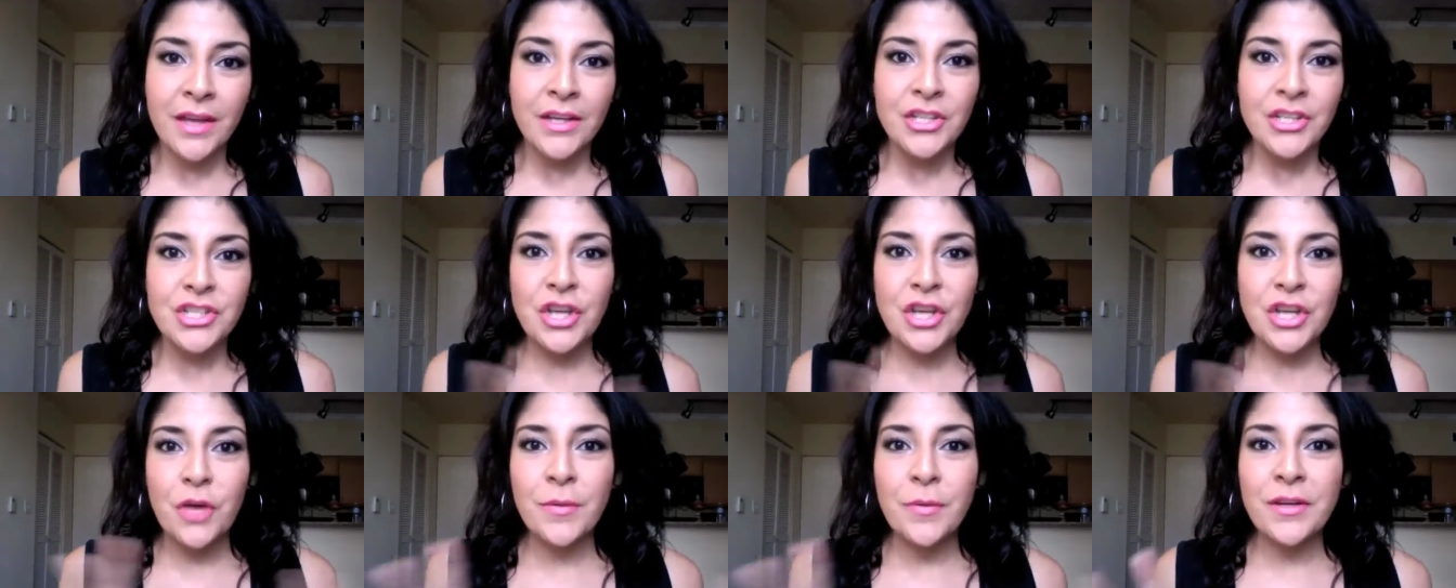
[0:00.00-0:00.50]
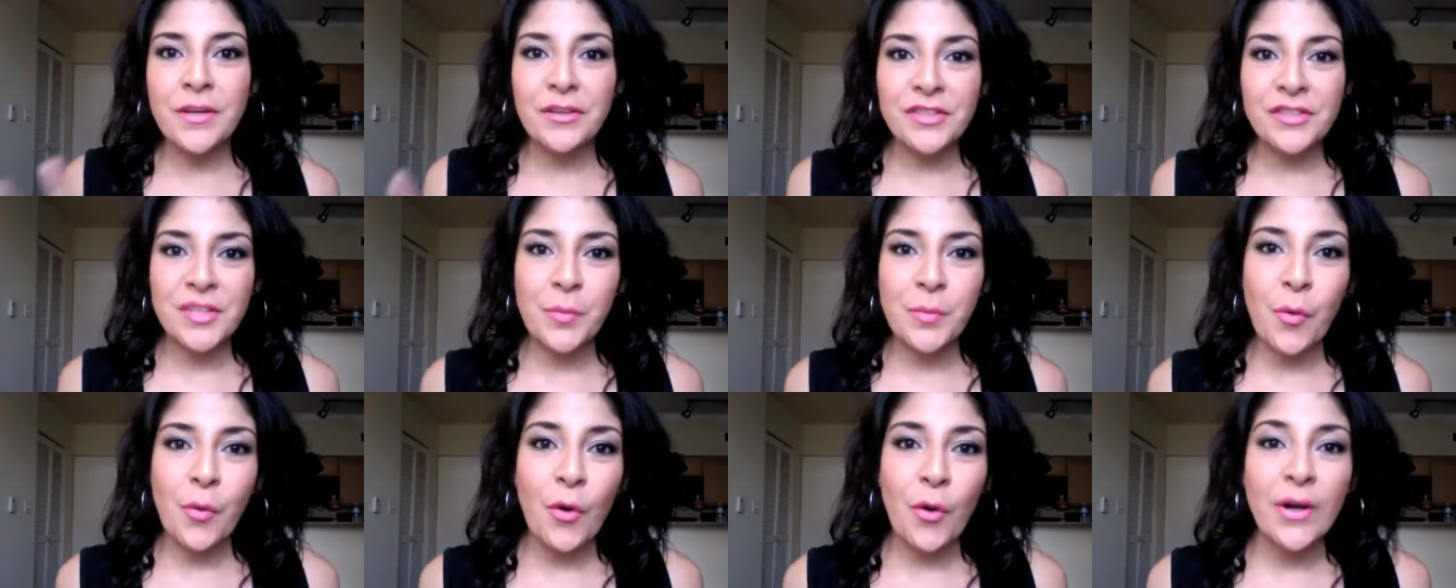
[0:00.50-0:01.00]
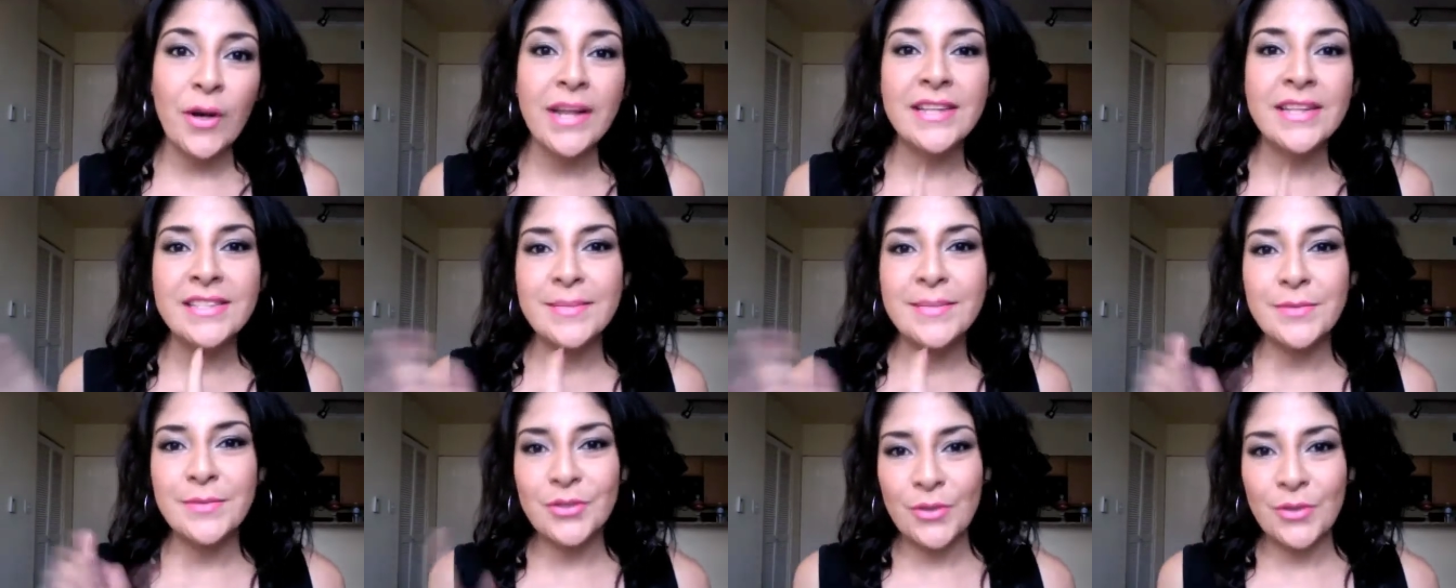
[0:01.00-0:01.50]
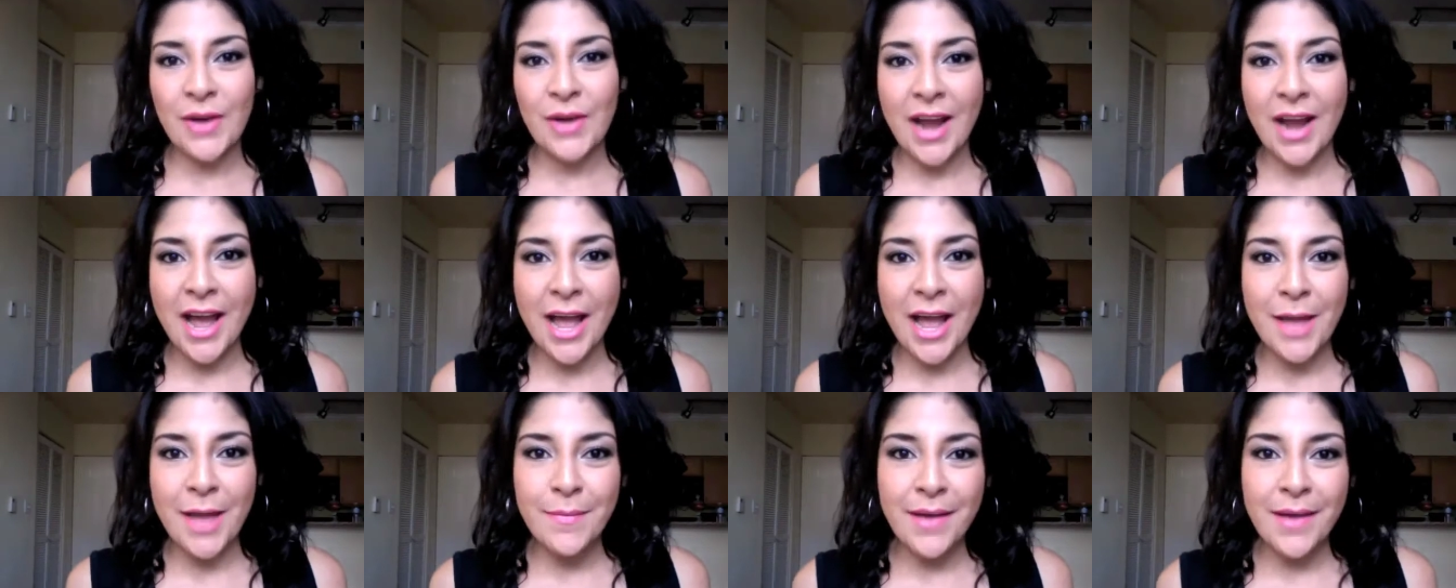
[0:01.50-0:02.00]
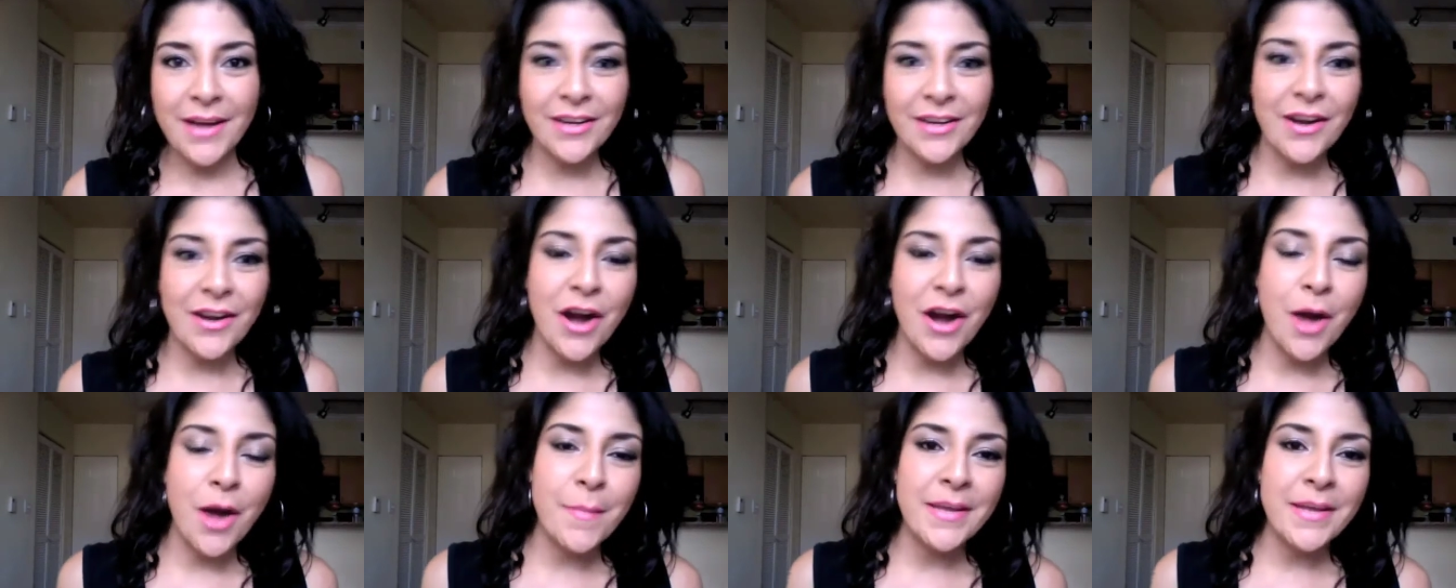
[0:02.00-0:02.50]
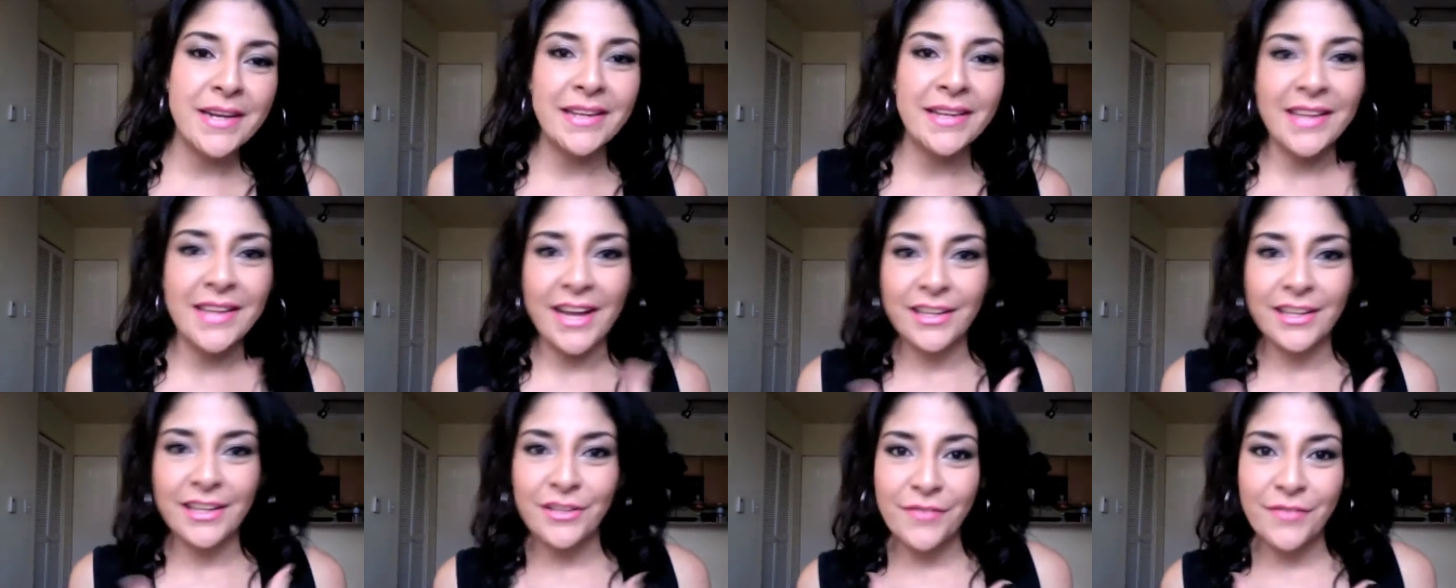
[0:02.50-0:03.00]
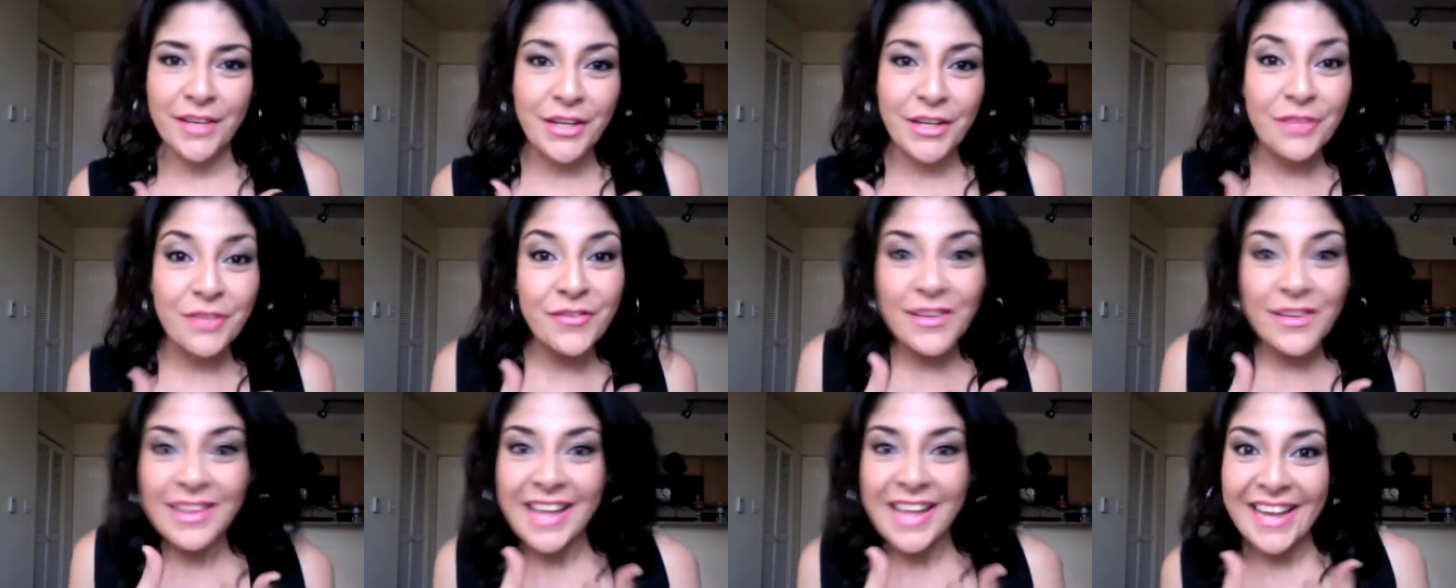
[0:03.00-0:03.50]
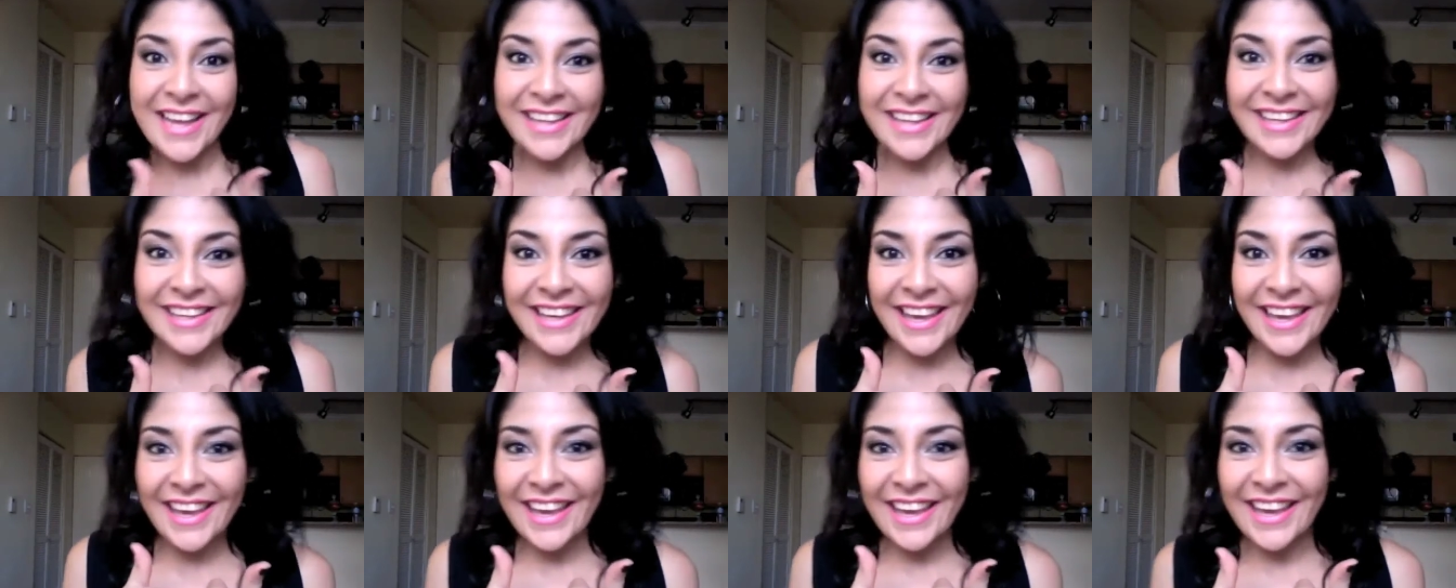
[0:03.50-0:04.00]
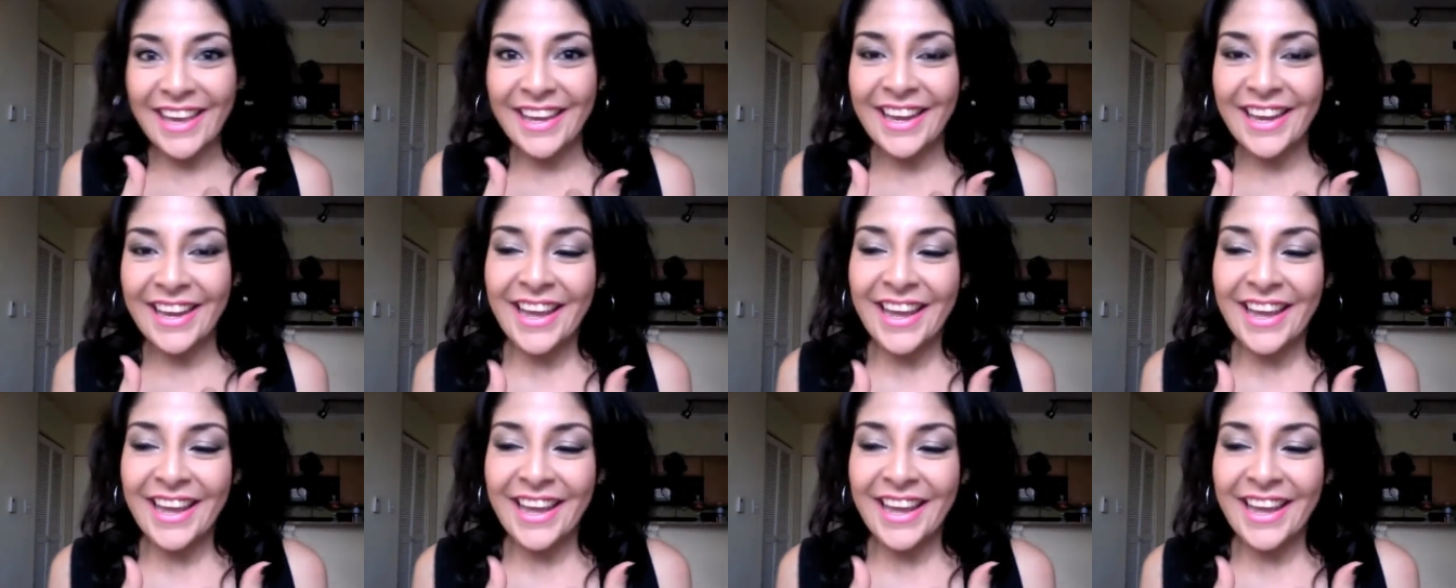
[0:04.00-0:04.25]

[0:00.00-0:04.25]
show me your support and subscribe, a uh, comment and like the video if you like it.